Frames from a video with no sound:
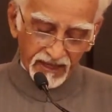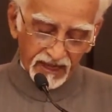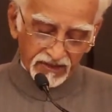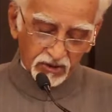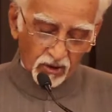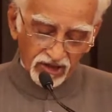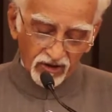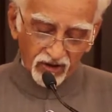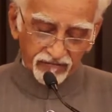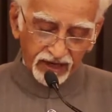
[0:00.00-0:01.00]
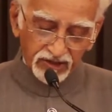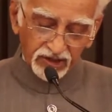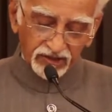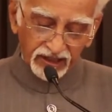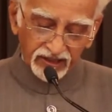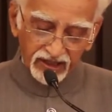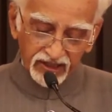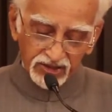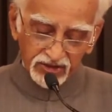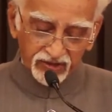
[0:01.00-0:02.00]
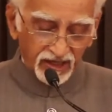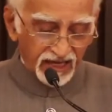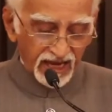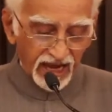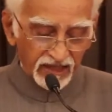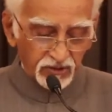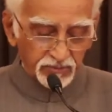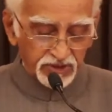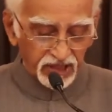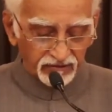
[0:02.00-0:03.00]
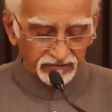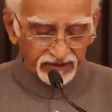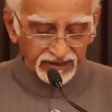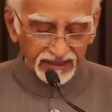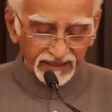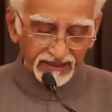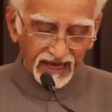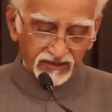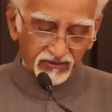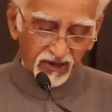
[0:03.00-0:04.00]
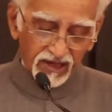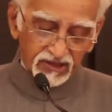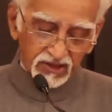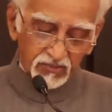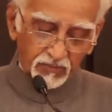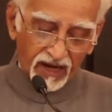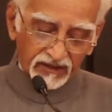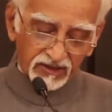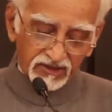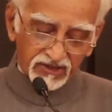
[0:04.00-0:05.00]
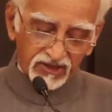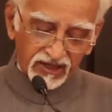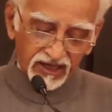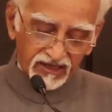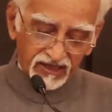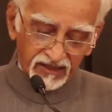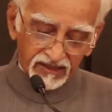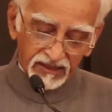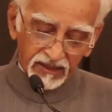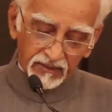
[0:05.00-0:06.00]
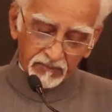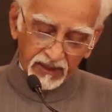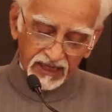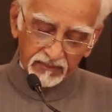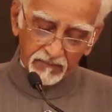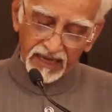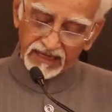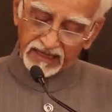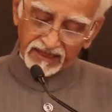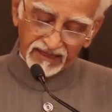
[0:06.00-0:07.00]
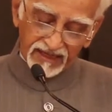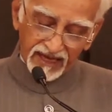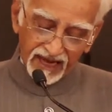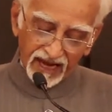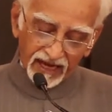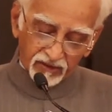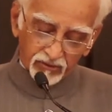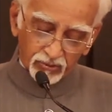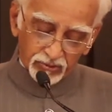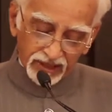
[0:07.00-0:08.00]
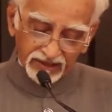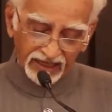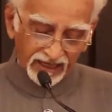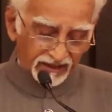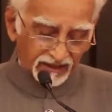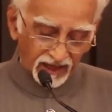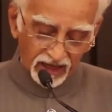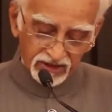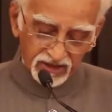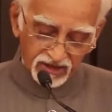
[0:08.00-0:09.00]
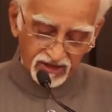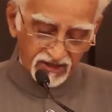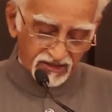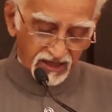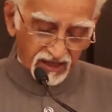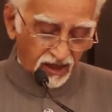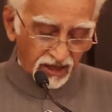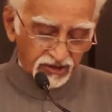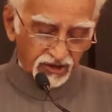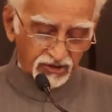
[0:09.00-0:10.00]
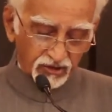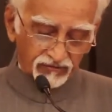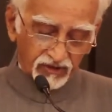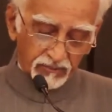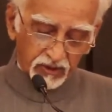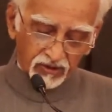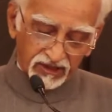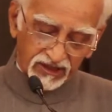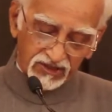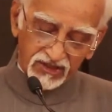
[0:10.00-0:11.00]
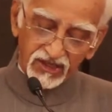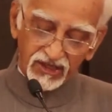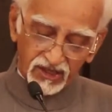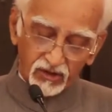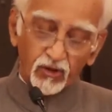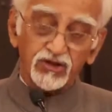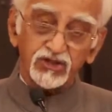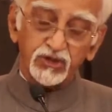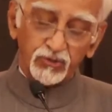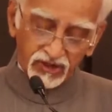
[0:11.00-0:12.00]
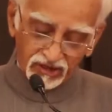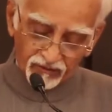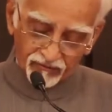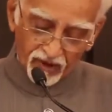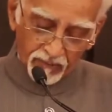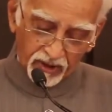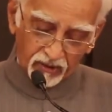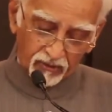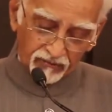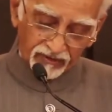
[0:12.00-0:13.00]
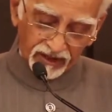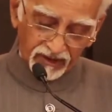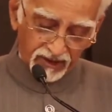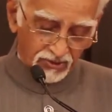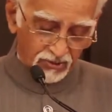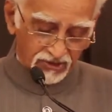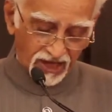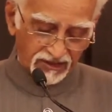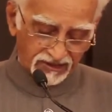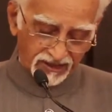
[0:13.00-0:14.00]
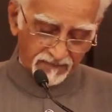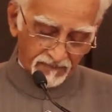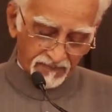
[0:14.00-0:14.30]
A scholar of ancient Indian history has observed that religious practices in India, being many and rooted in cultures of communities constituting the fabric of Indian society,